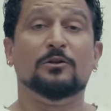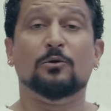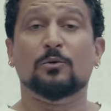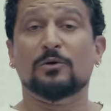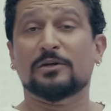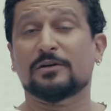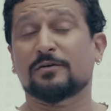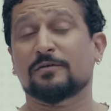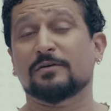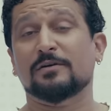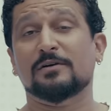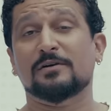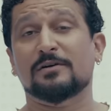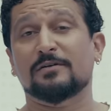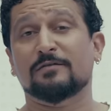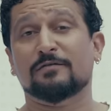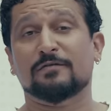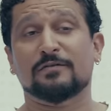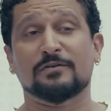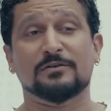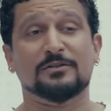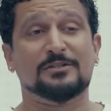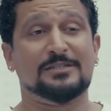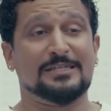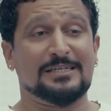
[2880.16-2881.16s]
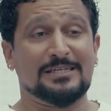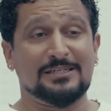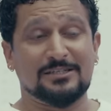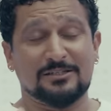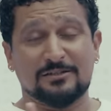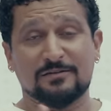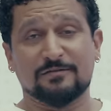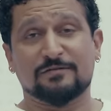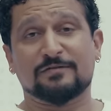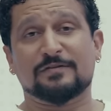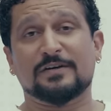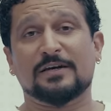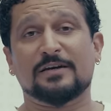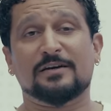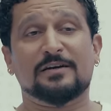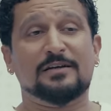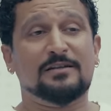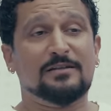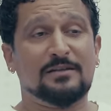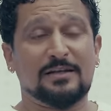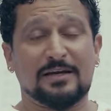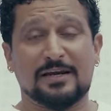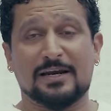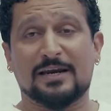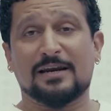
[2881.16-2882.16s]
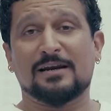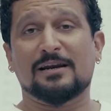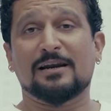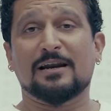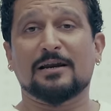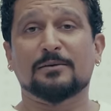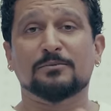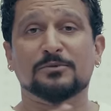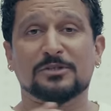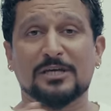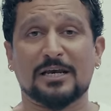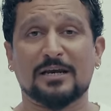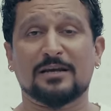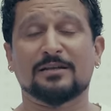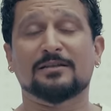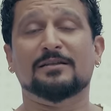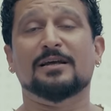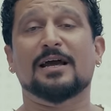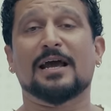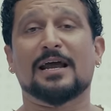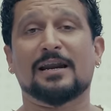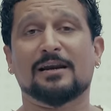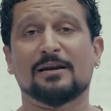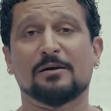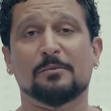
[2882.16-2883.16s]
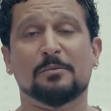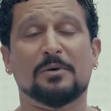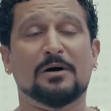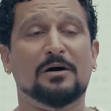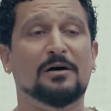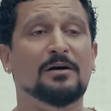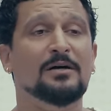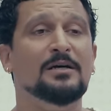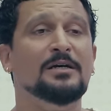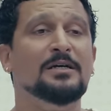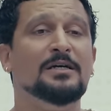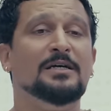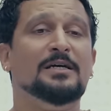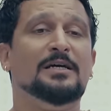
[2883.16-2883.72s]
The only real difference is the fairing, the headlamps, and the handlebar.